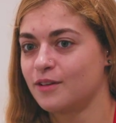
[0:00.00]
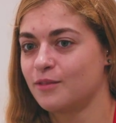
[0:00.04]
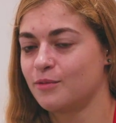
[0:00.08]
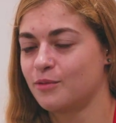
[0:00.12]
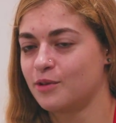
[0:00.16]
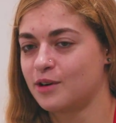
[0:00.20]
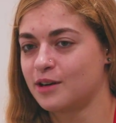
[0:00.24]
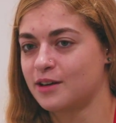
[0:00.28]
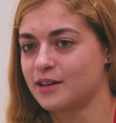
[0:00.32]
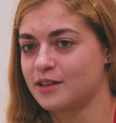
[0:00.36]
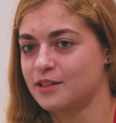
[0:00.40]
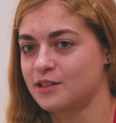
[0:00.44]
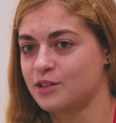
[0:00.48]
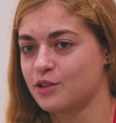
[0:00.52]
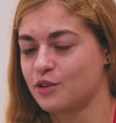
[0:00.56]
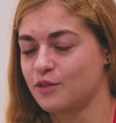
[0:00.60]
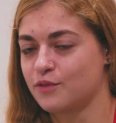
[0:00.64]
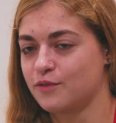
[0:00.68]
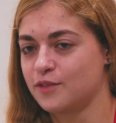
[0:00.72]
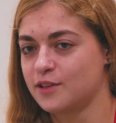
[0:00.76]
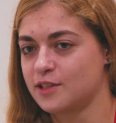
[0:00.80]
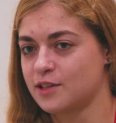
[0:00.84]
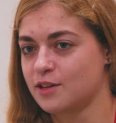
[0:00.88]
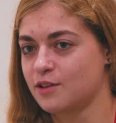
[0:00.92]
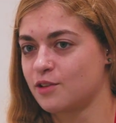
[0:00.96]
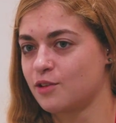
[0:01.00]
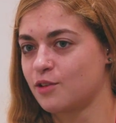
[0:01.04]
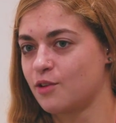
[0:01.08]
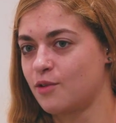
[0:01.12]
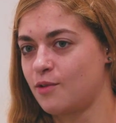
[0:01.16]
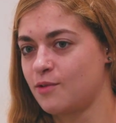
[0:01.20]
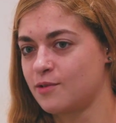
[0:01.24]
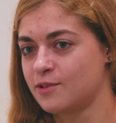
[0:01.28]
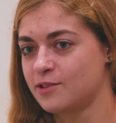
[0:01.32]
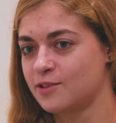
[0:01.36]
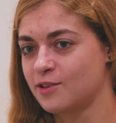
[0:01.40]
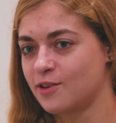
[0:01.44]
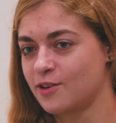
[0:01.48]
what it is their physical
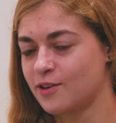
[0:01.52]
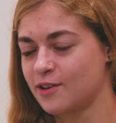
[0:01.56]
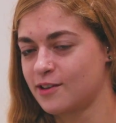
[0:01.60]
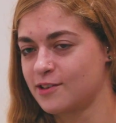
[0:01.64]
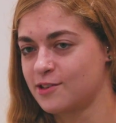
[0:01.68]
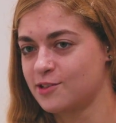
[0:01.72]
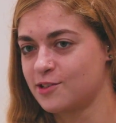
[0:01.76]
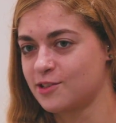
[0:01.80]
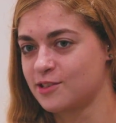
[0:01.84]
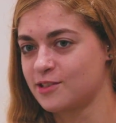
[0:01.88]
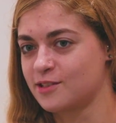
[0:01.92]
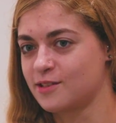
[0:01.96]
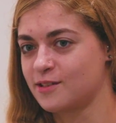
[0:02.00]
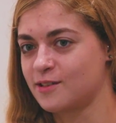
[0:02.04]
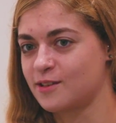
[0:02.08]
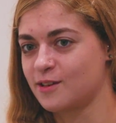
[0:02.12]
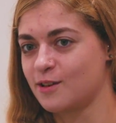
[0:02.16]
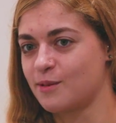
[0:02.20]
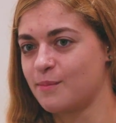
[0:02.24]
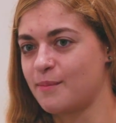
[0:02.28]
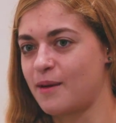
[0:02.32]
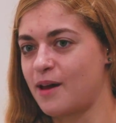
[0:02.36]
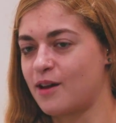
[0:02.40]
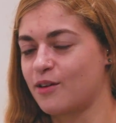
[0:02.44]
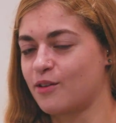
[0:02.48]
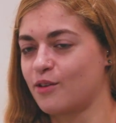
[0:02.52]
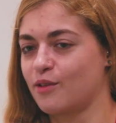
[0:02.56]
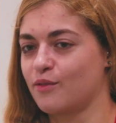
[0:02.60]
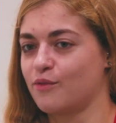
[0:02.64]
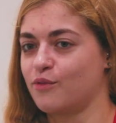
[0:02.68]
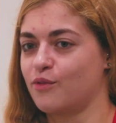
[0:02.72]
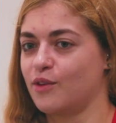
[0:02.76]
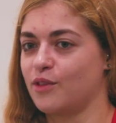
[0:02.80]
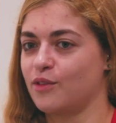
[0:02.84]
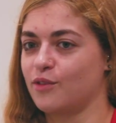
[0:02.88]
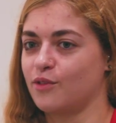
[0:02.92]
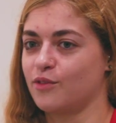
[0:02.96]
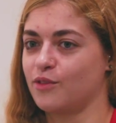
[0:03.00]
goals are. It's just a matter of
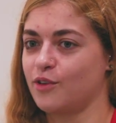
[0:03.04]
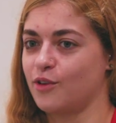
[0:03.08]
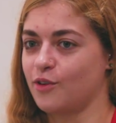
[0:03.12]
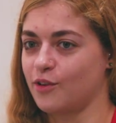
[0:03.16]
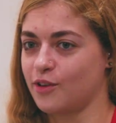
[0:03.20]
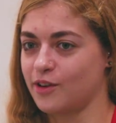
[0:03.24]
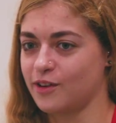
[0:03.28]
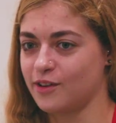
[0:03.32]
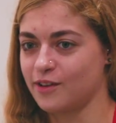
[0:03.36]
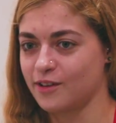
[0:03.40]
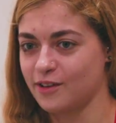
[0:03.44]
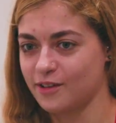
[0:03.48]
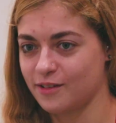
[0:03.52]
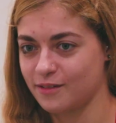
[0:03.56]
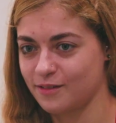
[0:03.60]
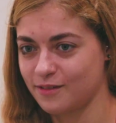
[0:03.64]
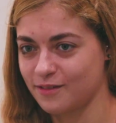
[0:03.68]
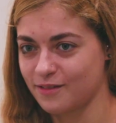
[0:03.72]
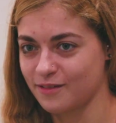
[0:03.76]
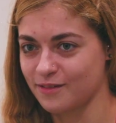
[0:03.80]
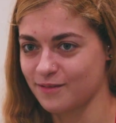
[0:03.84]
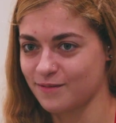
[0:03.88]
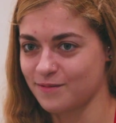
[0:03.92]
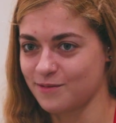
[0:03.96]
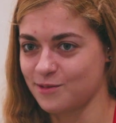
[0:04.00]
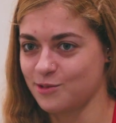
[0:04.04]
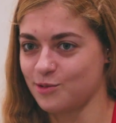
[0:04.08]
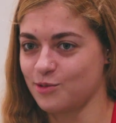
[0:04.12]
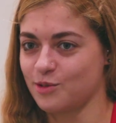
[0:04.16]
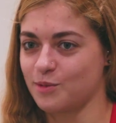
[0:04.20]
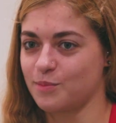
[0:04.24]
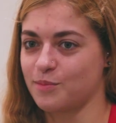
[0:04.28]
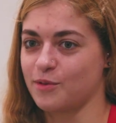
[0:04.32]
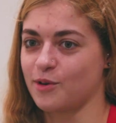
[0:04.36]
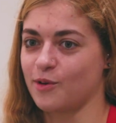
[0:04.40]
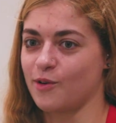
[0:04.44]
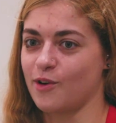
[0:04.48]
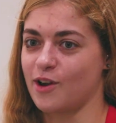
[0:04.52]
whether they're gonna do the
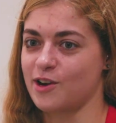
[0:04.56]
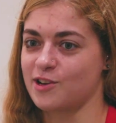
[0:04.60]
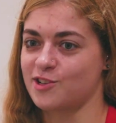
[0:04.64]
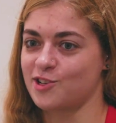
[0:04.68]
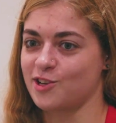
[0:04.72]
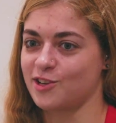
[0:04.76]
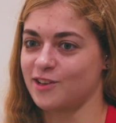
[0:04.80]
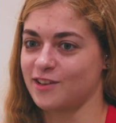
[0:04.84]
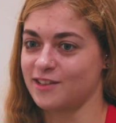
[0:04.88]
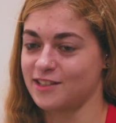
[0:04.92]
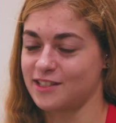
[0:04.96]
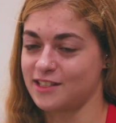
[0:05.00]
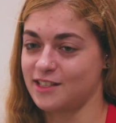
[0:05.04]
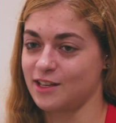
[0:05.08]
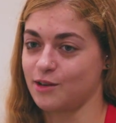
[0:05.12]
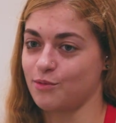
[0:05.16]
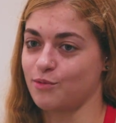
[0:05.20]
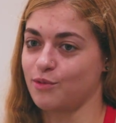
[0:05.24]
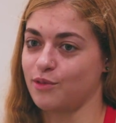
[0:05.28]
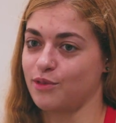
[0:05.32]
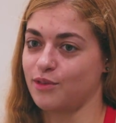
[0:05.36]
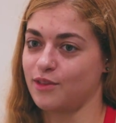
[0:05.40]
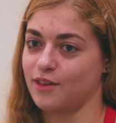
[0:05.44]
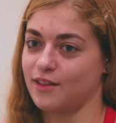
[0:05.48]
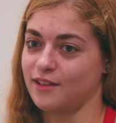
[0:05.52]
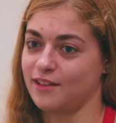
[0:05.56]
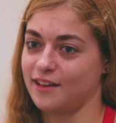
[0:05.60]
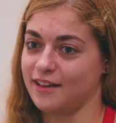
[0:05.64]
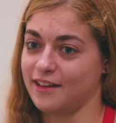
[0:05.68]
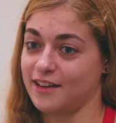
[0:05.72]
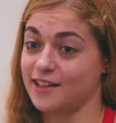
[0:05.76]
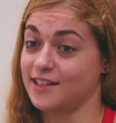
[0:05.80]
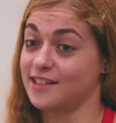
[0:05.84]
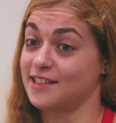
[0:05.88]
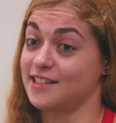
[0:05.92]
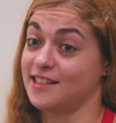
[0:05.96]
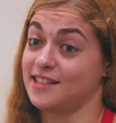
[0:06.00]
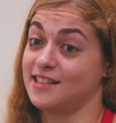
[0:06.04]
progression and stick with it, like
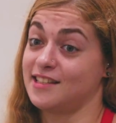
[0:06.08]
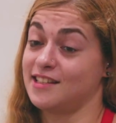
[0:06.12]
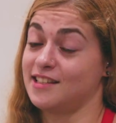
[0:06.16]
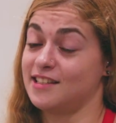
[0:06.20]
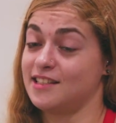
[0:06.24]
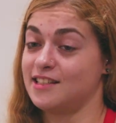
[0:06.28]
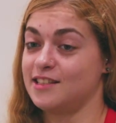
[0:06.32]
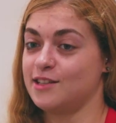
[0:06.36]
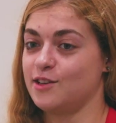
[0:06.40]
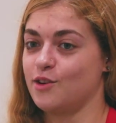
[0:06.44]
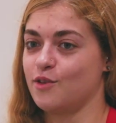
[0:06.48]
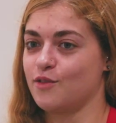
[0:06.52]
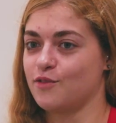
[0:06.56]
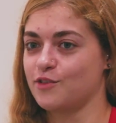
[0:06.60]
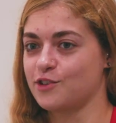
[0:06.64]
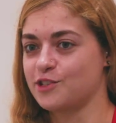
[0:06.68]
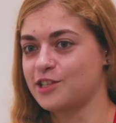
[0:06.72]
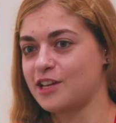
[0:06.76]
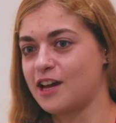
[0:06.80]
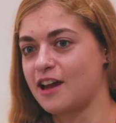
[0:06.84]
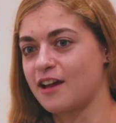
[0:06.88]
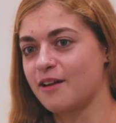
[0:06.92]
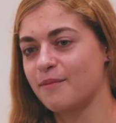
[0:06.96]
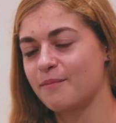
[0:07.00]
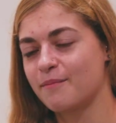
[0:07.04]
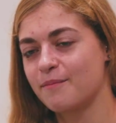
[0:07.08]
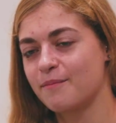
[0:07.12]
consistency over time.